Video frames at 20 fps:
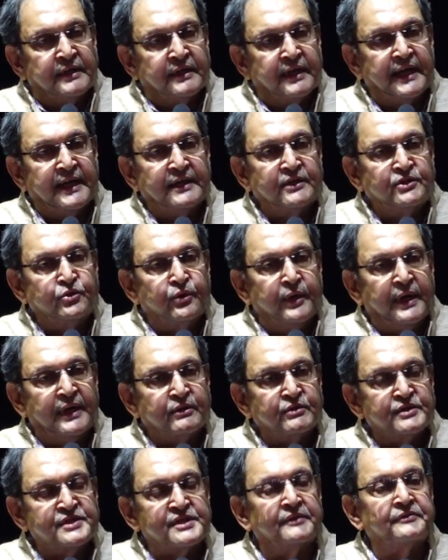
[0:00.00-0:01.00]
and you
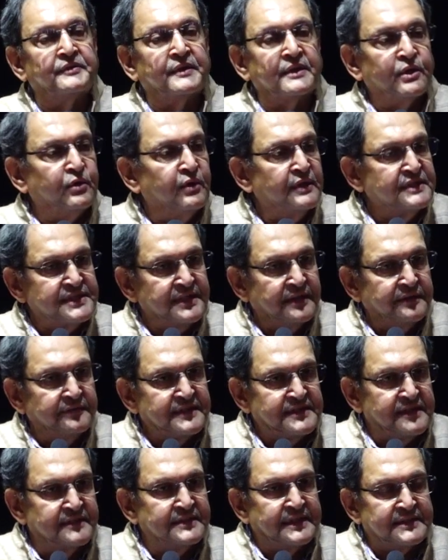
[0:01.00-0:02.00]
have to suffer the
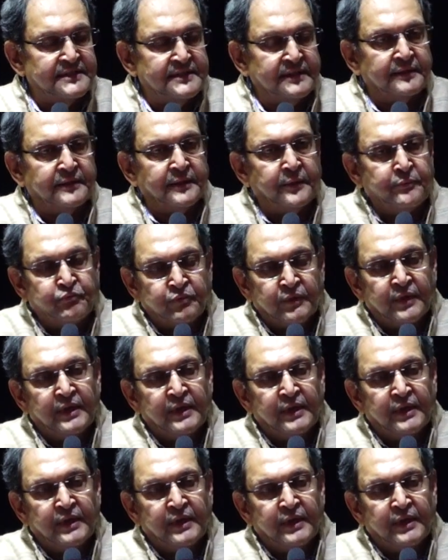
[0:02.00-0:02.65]
consequences, etc.